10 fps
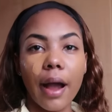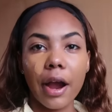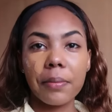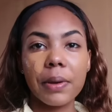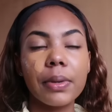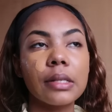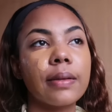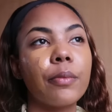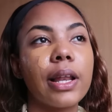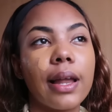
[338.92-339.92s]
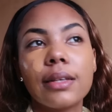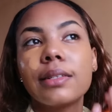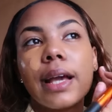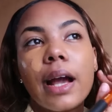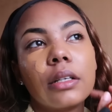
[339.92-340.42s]
I remember somewhere
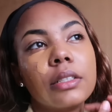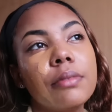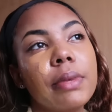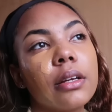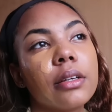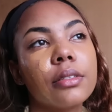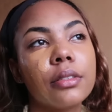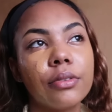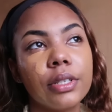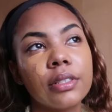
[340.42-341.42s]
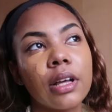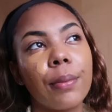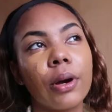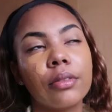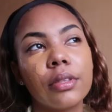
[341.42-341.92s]
last year, I actually made a series
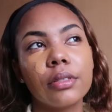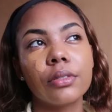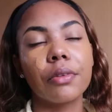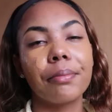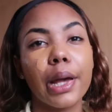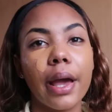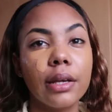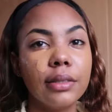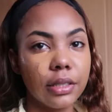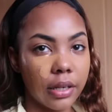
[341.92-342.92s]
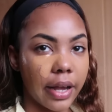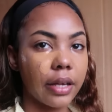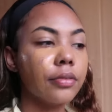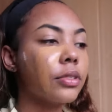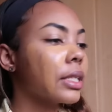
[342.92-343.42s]
about this on my IG
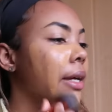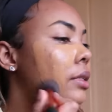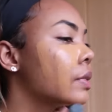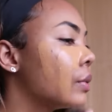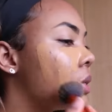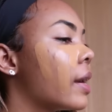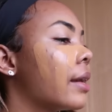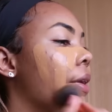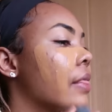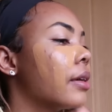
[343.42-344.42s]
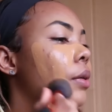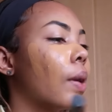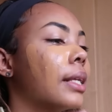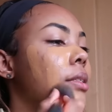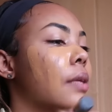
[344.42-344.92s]
lives. I used to go live, I think,
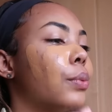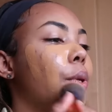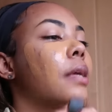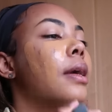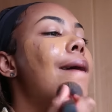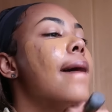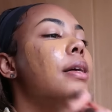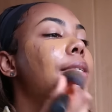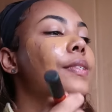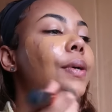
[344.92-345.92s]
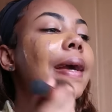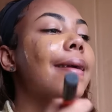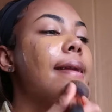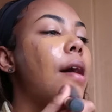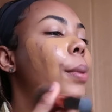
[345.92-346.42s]
once a week,
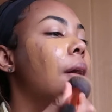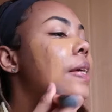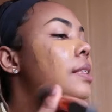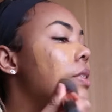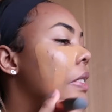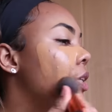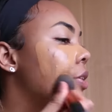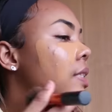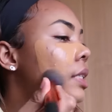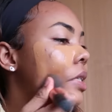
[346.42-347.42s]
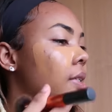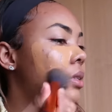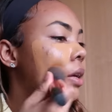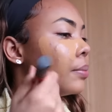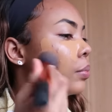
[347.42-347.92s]
talking about
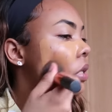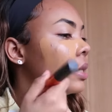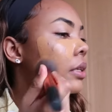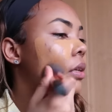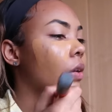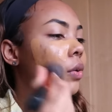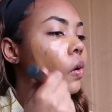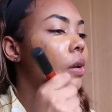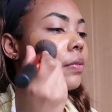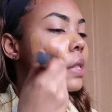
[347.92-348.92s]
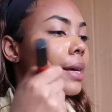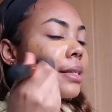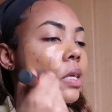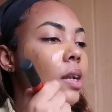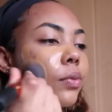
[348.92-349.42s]
insecurities and bullying and all of
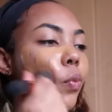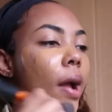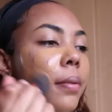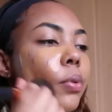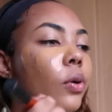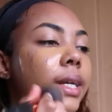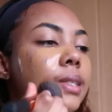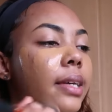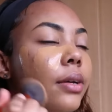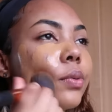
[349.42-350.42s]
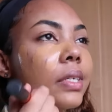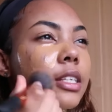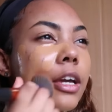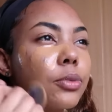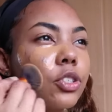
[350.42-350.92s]
that. And one point I
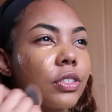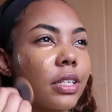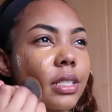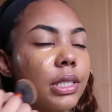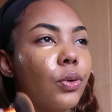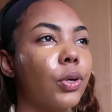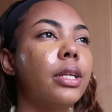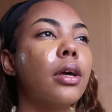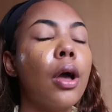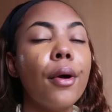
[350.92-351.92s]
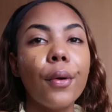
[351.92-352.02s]
always kept stressing on